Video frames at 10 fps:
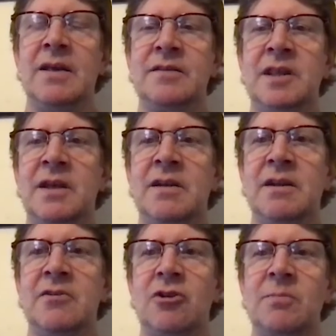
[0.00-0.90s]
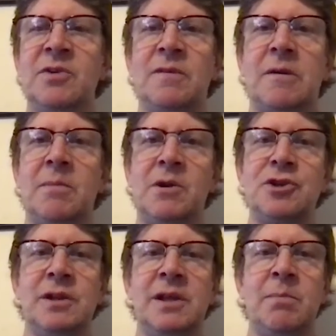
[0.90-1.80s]
is that in terms of
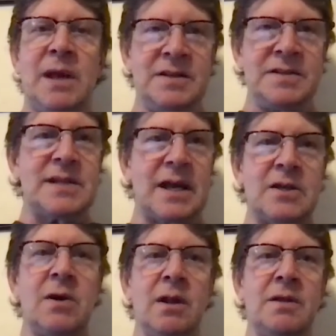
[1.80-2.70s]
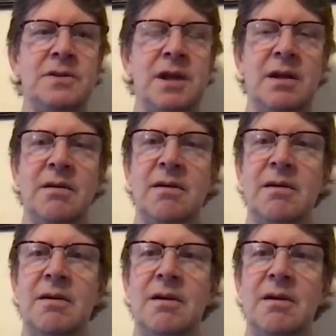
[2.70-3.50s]
commercially based technology,